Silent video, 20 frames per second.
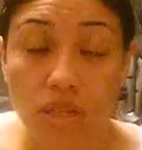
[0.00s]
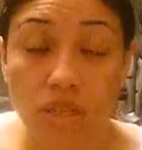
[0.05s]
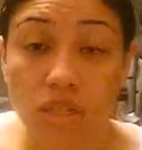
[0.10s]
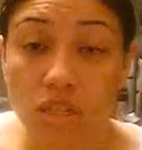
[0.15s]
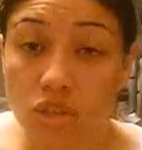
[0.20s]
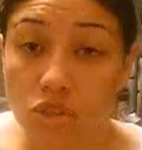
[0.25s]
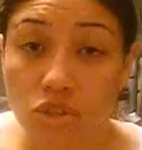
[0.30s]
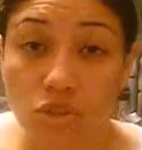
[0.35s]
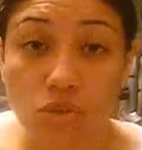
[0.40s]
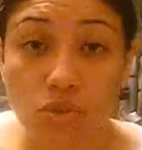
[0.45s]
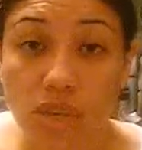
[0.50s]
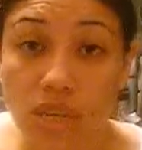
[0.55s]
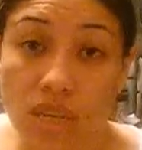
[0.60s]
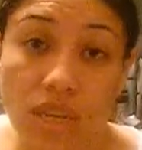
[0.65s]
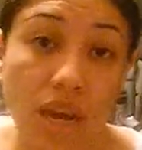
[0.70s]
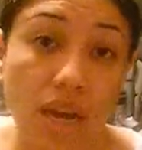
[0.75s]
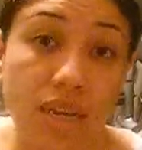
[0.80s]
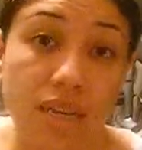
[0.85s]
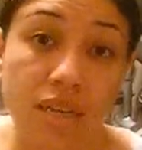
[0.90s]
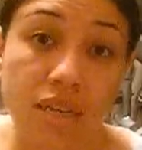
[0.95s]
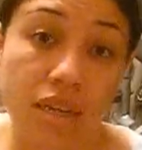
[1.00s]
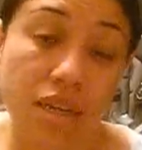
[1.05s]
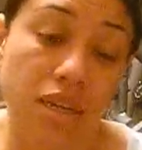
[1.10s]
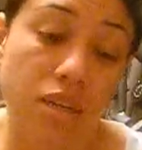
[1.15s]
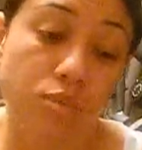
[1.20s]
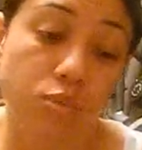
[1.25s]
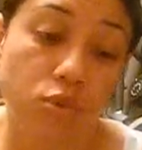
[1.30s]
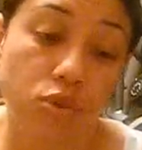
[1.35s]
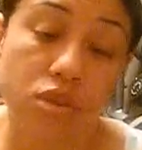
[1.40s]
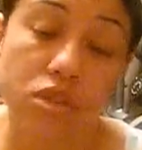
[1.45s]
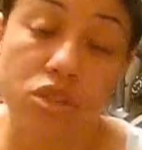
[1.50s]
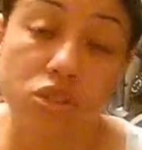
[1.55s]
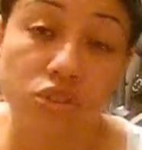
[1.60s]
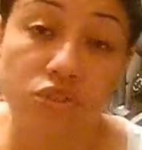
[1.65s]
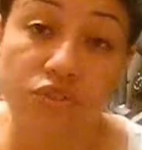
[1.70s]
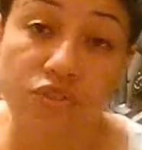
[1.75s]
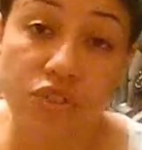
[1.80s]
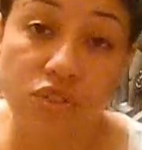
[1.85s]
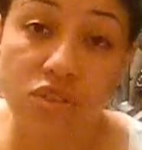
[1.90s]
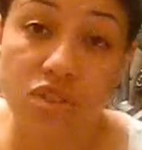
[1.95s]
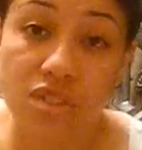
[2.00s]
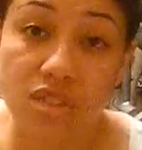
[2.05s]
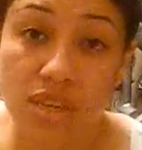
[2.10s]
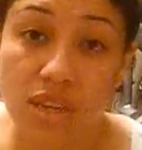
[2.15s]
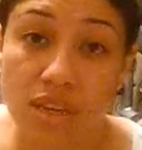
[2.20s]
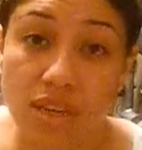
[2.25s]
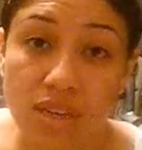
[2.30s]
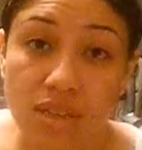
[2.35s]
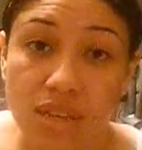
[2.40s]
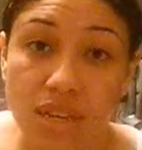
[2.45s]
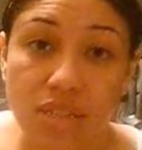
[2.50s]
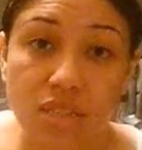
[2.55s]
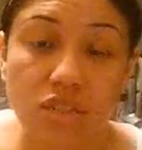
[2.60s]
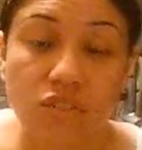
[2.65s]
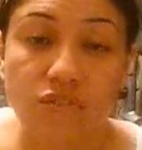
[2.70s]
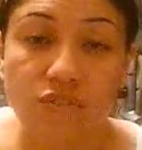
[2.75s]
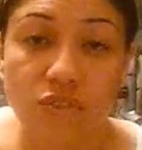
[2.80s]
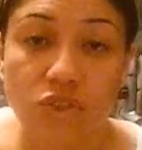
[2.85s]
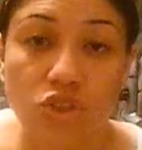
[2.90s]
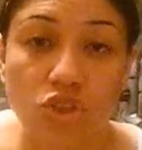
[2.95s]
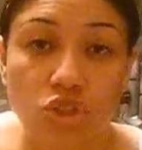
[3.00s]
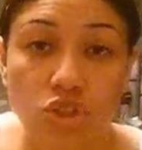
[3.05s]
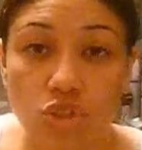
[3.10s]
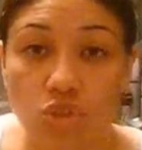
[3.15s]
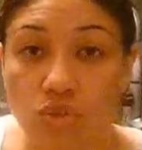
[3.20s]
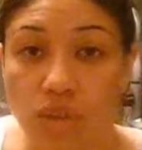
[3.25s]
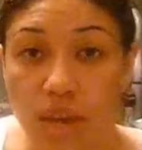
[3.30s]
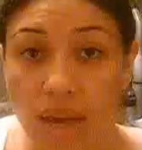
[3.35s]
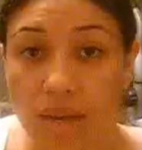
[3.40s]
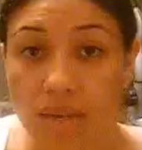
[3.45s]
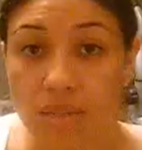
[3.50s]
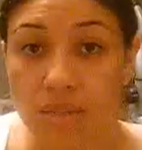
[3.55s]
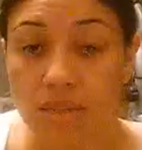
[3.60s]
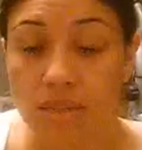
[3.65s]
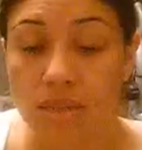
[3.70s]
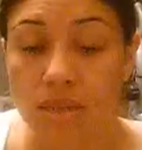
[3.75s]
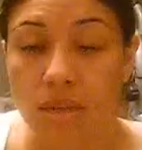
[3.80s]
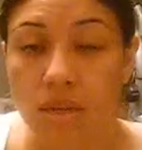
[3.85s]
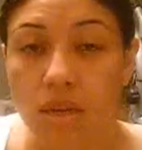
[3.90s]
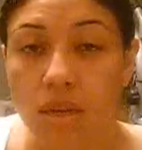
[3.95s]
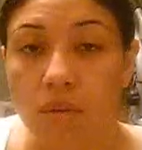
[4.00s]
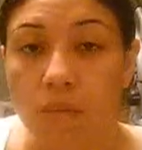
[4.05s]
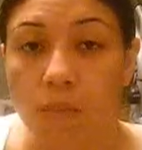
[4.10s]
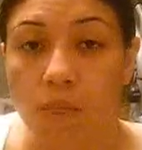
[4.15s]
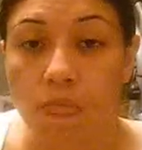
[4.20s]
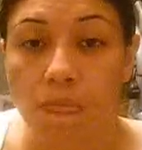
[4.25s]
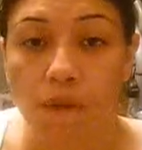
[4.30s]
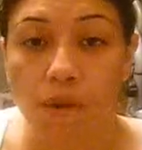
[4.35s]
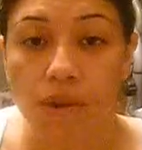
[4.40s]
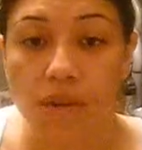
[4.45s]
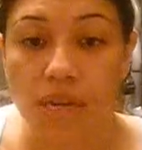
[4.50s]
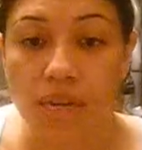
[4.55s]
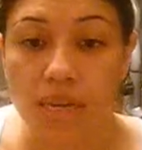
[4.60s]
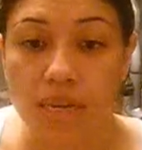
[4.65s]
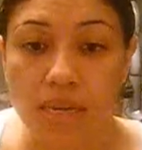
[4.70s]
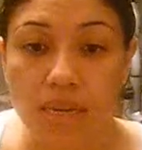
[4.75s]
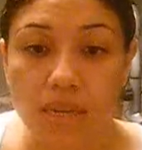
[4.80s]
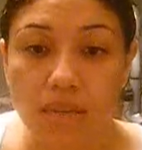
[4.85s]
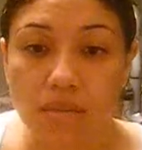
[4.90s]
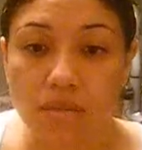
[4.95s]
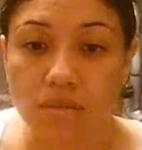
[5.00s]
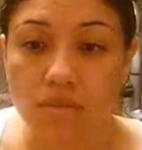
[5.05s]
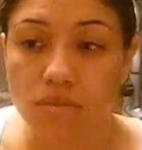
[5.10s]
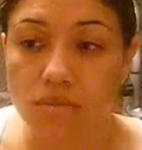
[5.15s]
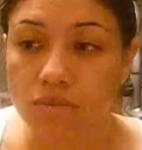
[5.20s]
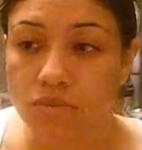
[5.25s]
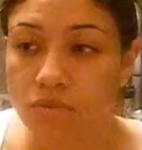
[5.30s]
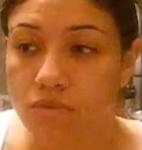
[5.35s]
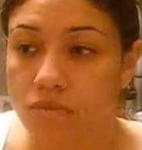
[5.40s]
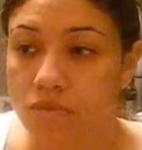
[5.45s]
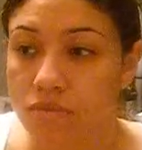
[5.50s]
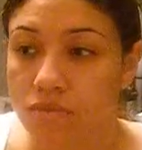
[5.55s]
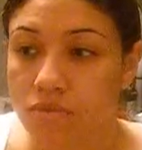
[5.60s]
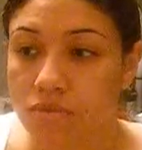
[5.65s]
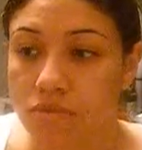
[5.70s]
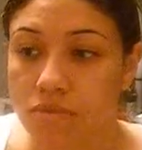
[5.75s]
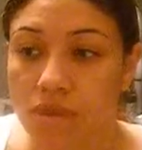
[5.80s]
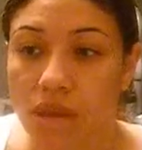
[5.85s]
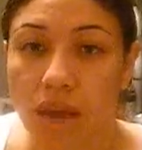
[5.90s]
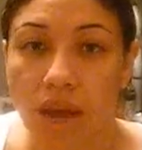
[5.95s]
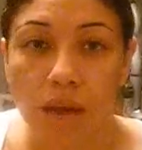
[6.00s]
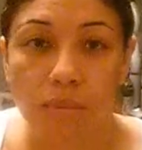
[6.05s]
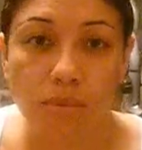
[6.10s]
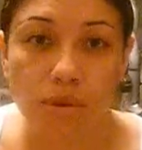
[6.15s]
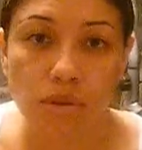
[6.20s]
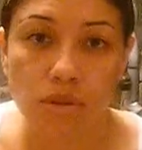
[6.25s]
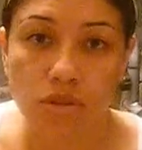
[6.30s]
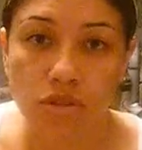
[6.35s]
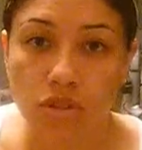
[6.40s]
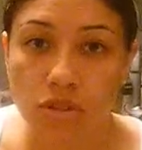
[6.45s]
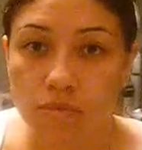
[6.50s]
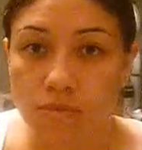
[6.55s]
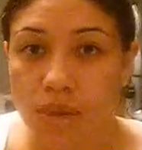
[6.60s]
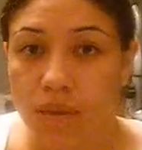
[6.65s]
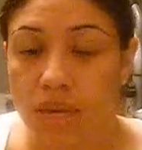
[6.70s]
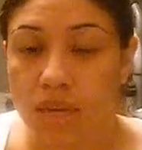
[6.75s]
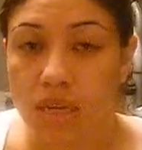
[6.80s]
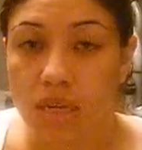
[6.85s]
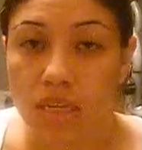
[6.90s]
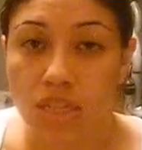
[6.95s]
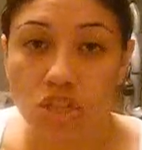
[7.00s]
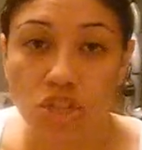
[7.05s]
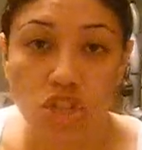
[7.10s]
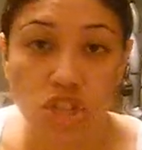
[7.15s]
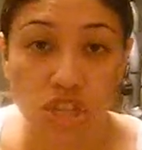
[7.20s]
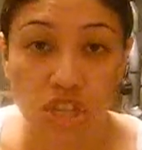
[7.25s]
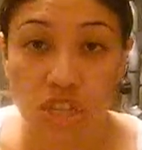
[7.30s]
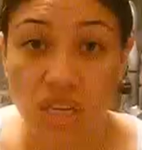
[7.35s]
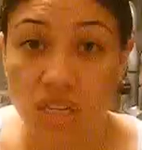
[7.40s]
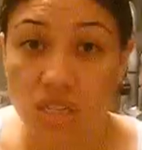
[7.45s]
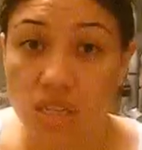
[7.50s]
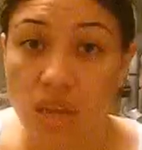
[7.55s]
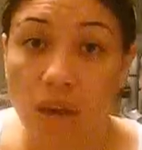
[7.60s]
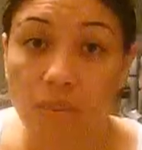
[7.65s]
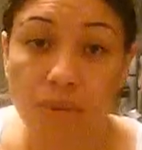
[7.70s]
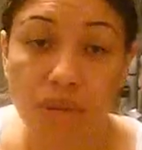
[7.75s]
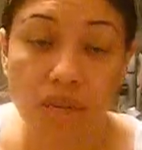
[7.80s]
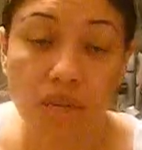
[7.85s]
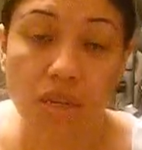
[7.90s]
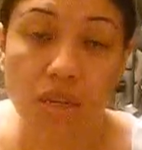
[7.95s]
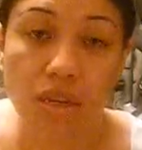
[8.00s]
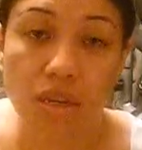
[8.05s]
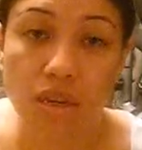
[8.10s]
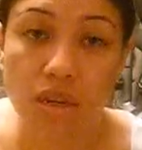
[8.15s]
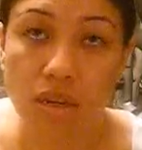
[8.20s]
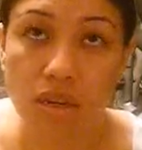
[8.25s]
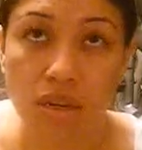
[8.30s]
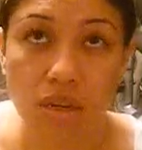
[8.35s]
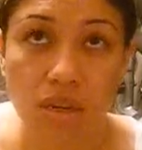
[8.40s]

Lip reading: until you cannot eat anymore, until you feel sick. That's the first 2 days. You're going to eat hamburgers, bacon, cheese. I mean,